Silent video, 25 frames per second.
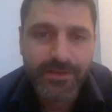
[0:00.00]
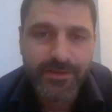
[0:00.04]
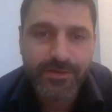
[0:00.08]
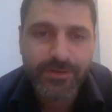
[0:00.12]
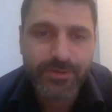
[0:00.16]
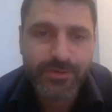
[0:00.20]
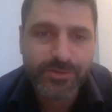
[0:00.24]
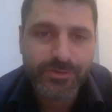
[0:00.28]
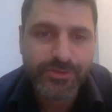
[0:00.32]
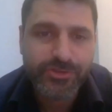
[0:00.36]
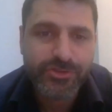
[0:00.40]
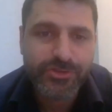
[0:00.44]

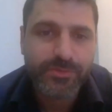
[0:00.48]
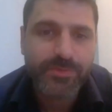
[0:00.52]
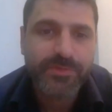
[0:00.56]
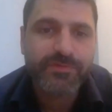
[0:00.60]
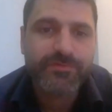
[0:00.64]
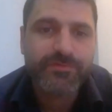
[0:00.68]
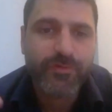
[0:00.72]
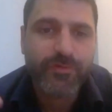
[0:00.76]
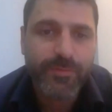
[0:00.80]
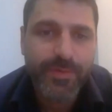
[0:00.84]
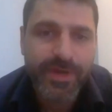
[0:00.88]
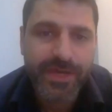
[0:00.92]
consume
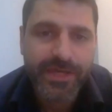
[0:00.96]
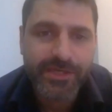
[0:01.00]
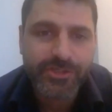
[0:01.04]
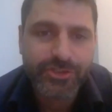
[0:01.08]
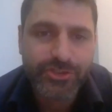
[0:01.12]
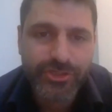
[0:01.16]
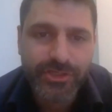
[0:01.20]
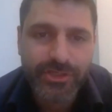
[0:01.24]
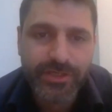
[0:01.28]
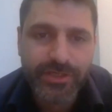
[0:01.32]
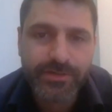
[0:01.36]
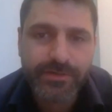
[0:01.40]

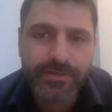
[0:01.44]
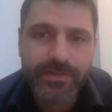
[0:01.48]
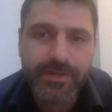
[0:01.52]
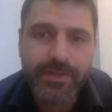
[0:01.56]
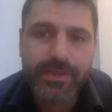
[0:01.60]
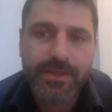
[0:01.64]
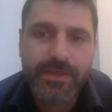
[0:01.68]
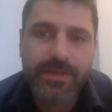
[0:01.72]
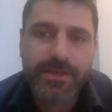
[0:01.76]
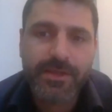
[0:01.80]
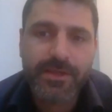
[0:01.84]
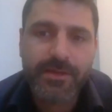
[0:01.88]
information
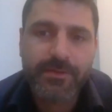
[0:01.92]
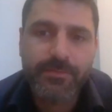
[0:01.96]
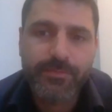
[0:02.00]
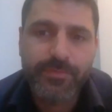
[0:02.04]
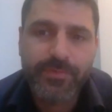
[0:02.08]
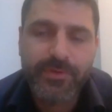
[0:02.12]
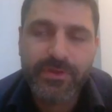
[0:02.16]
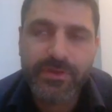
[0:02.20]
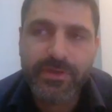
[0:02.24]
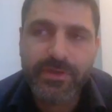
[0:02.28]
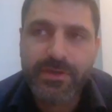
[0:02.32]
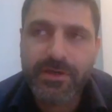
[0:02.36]

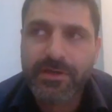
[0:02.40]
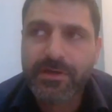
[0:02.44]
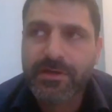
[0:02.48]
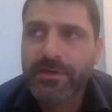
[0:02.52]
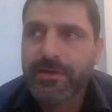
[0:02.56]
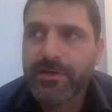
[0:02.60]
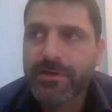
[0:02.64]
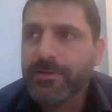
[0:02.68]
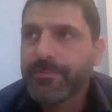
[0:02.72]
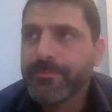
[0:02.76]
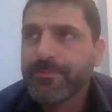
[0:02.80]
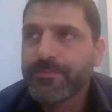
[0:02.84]
and be
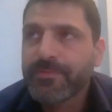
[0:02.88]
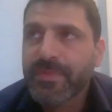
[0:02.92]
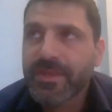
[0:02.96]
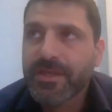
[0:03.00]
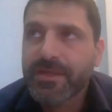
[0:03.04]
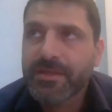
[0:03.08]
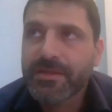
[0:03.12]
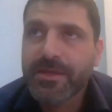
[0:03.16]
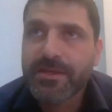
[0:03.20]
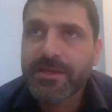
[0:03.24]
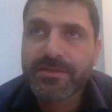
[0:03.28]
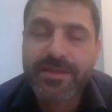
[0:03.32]
um,
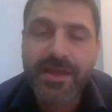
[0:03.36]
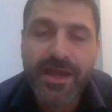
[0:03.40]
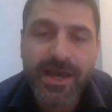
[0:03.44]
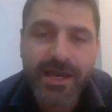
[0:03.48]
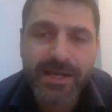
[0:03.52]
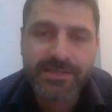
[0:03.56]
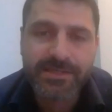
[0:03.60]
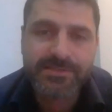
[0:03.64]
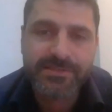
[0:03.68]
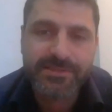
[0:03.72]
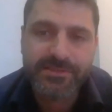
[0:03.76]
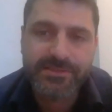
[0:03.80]
and get
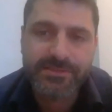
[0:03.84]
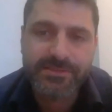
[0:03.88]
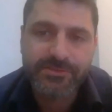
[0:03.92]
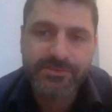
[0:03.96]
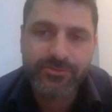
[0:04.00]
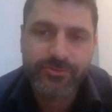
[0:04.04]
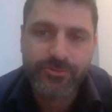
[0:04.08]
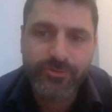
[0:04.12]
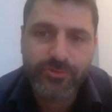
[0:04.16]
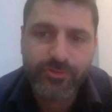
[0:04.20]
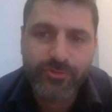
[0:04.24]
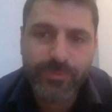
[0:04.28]

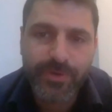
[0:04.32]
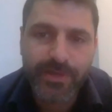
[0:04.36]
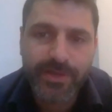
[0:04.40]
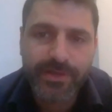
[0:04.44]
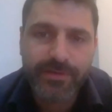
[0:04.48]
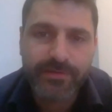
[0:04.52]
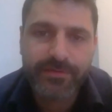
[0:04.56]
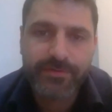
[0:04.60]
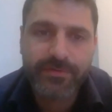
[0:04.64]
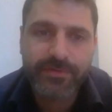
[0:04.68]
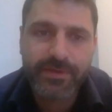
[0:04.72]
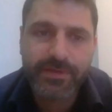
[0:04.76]
access to
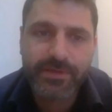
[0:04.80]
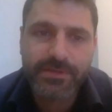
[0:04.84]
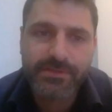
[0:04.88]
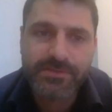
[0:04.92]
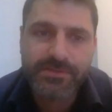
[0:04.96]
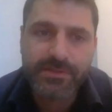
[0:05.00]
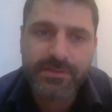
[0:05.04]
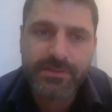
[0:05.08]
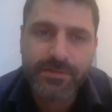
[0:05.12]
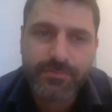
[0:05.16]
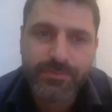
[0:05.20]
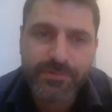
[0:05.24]
many
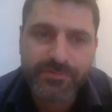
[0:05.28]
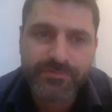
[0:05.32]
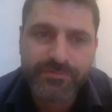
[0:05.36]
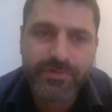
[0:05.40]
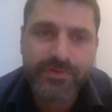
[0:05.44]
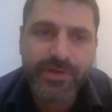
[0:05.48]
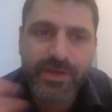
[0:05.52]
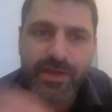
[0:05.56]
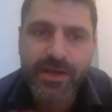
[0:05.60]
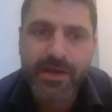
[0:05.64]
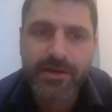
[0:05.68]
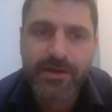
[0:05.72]
things that it was
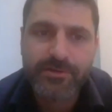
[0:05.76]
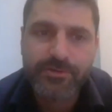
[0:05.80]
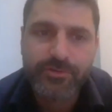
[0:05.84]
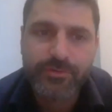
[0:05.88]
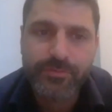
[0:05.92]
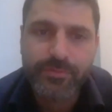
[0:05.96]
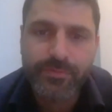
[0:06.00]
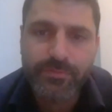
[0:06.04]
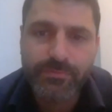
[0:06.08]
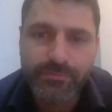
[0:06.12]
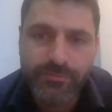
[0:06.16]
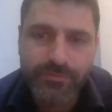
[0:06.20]
very hard
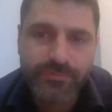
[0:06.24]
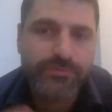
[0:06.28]
to,